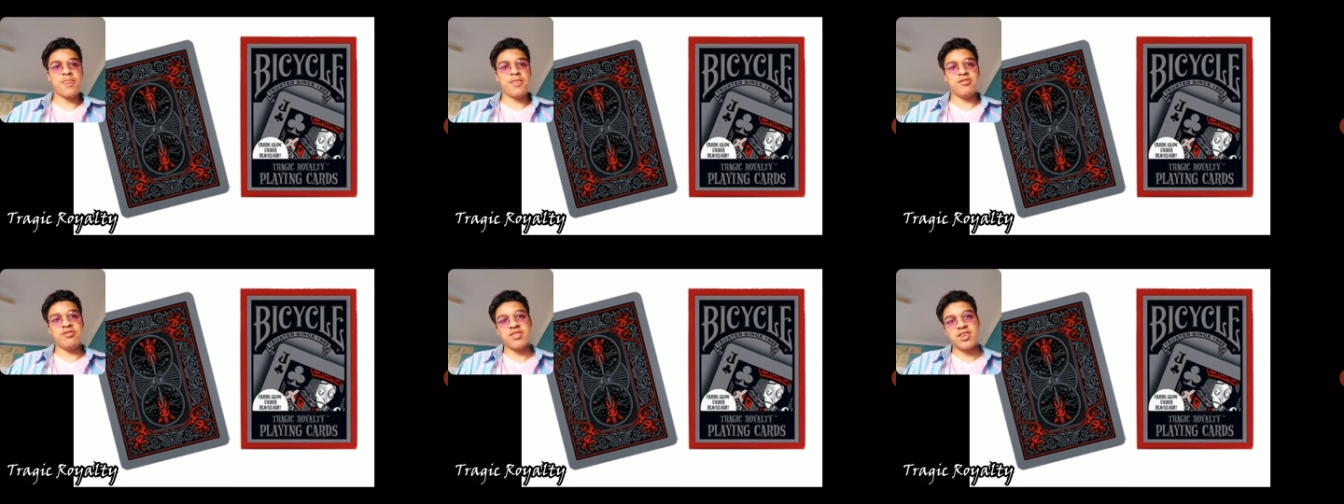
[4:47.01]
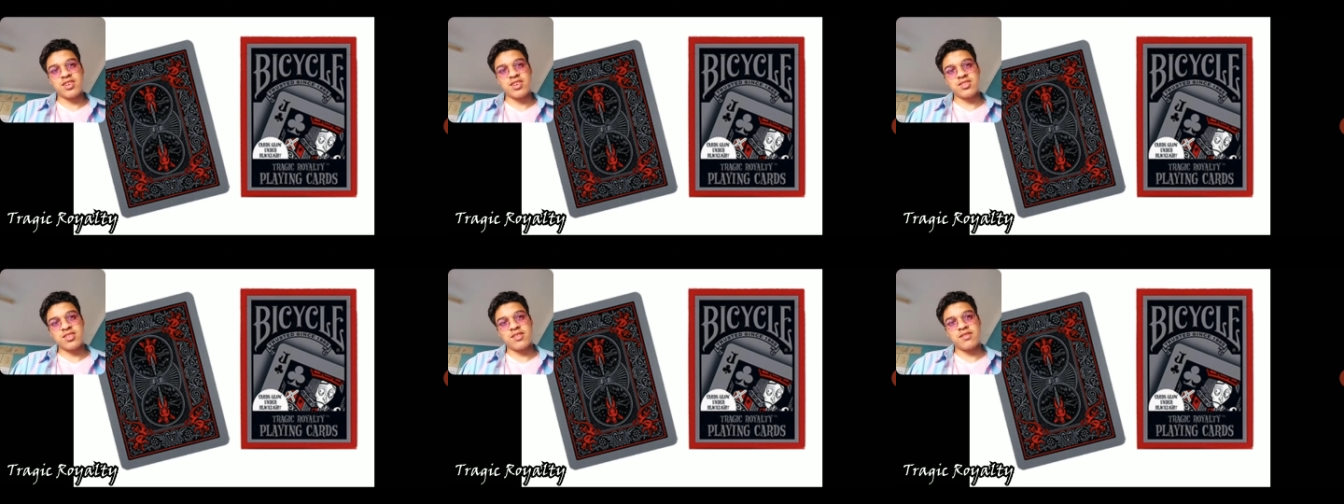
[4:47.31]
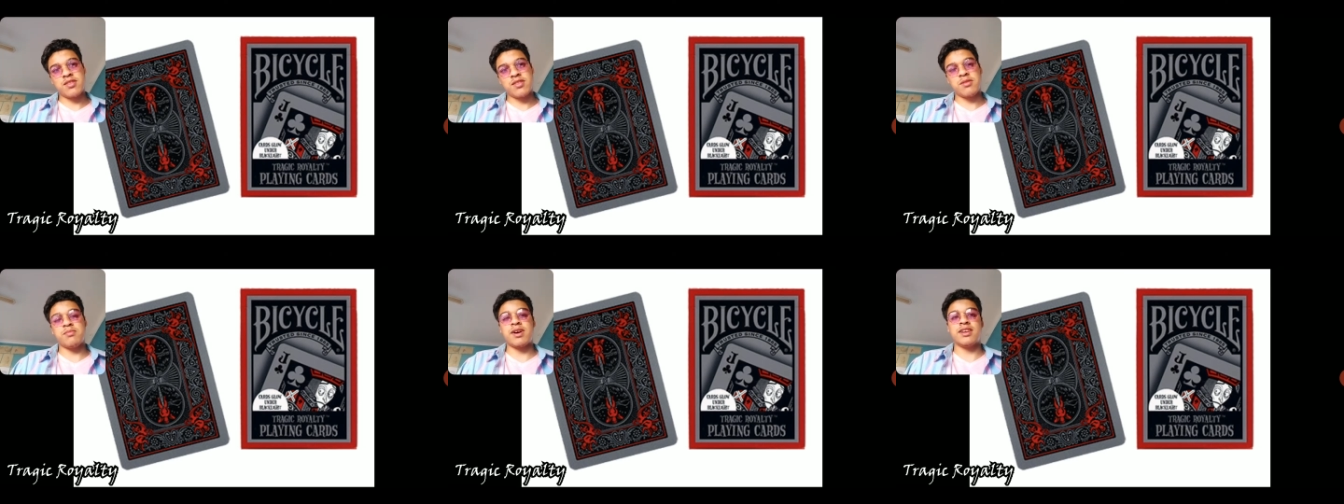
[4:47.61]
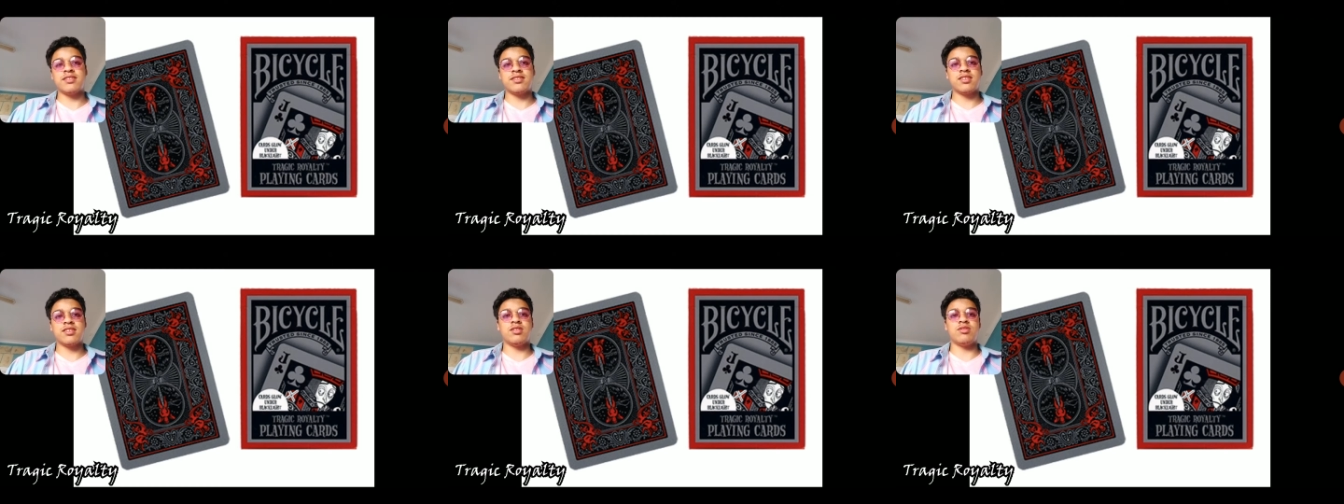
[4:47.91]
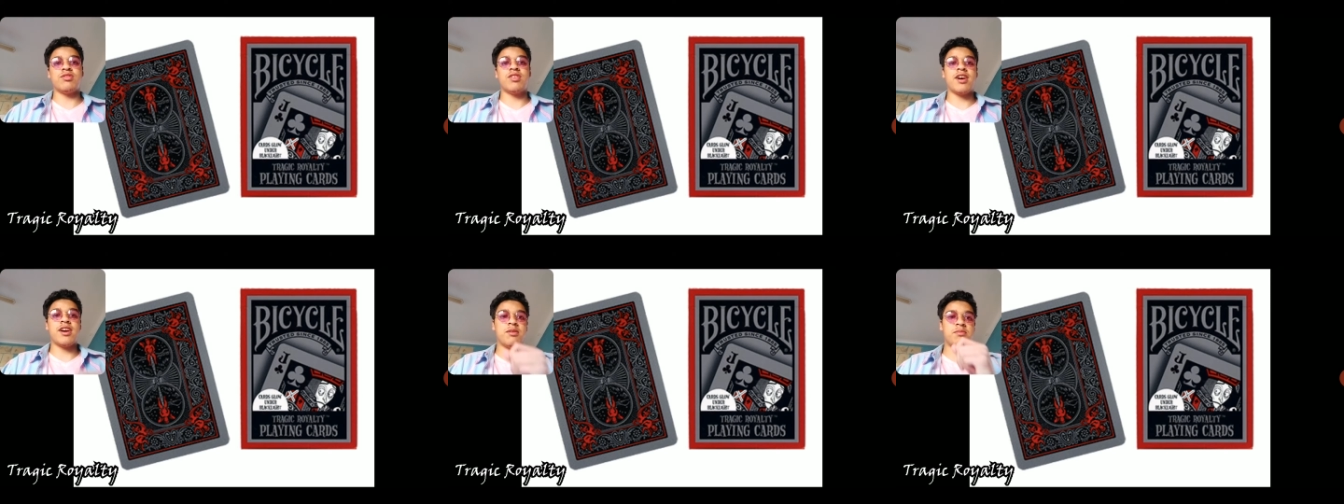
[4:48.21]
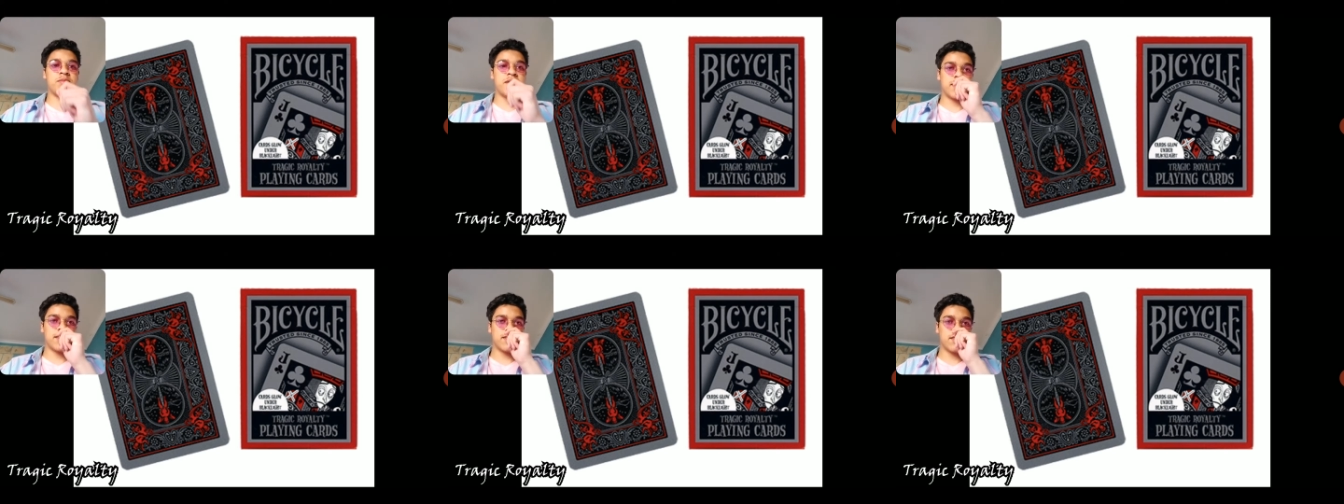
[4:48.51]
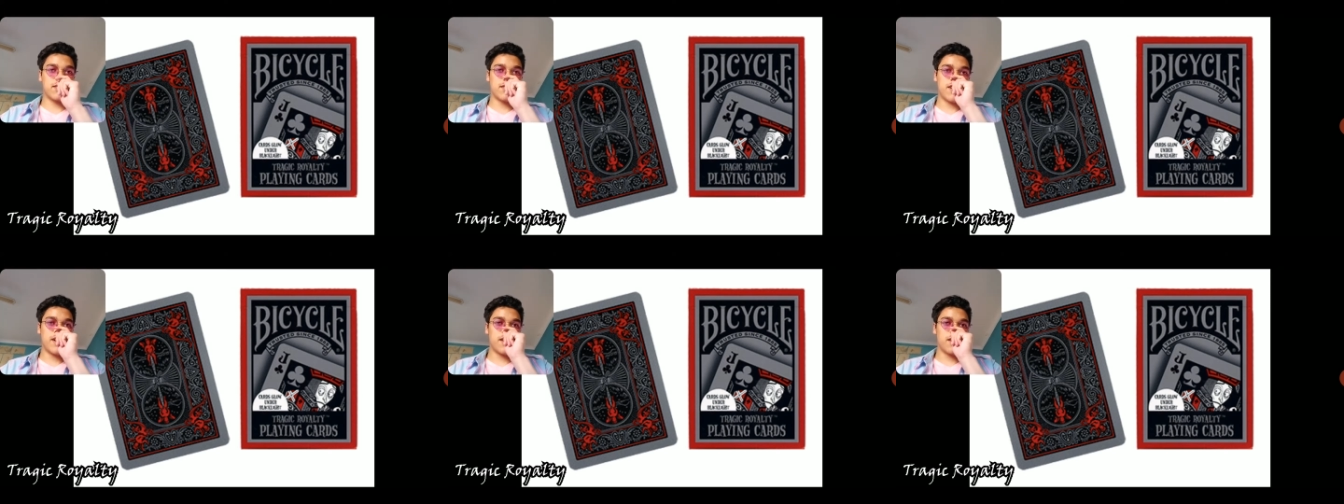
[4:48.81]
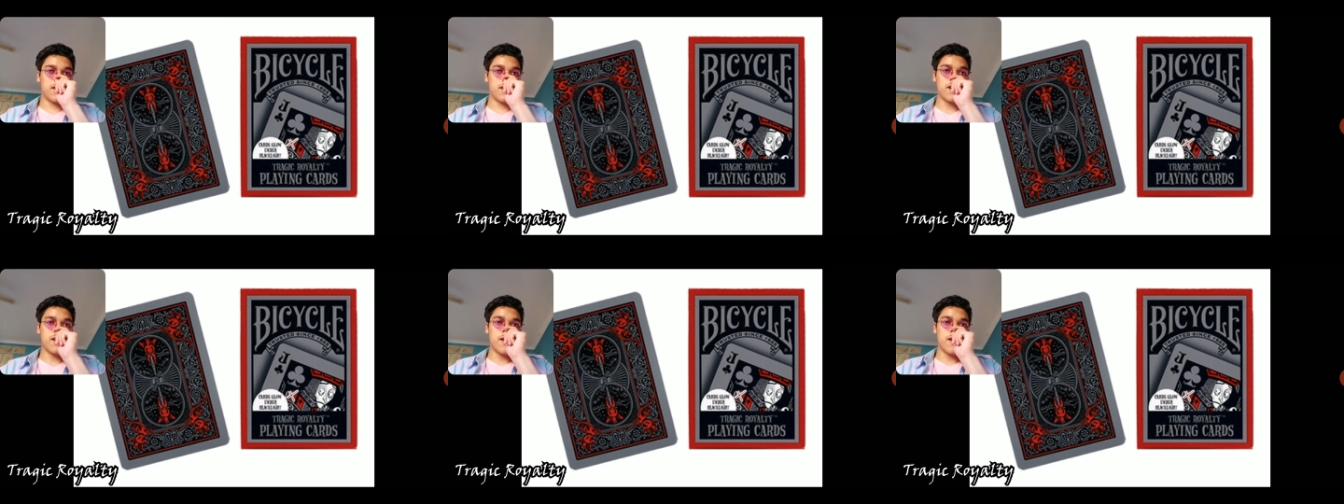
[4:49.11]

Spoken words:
version of the Bicycle Riderback design.